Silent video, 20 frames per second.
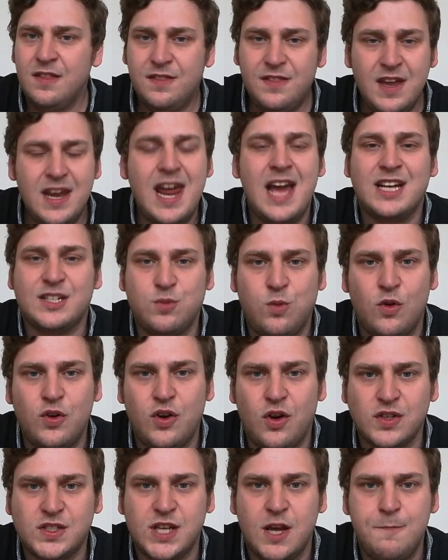The next one,
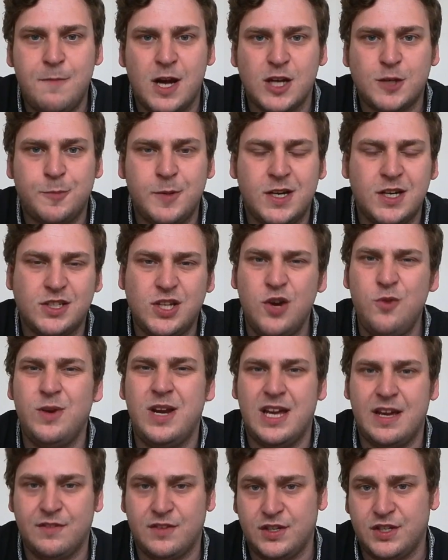not so much, because who
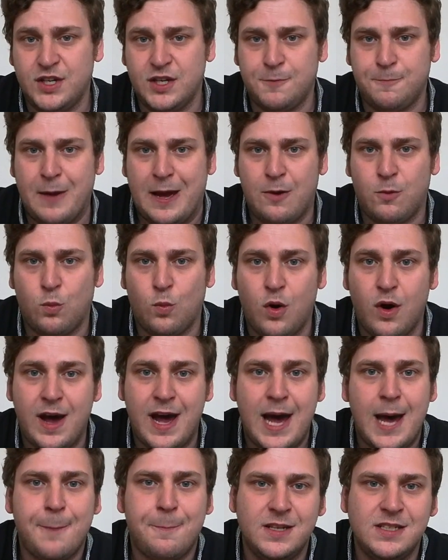really gives a shit about what
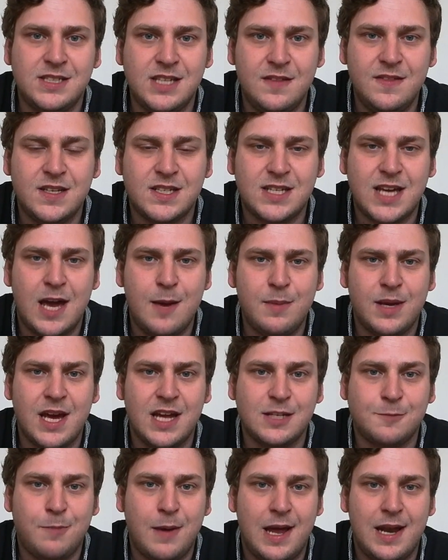happens in this game
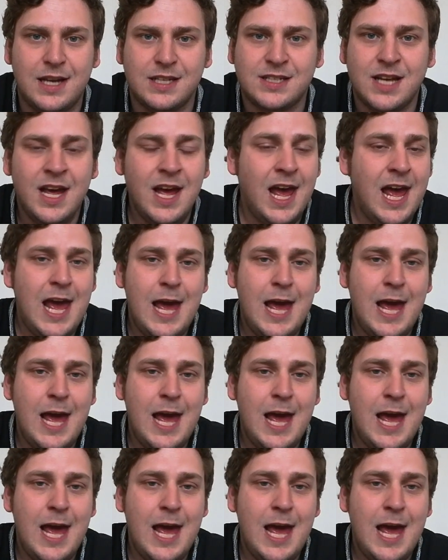against Palace?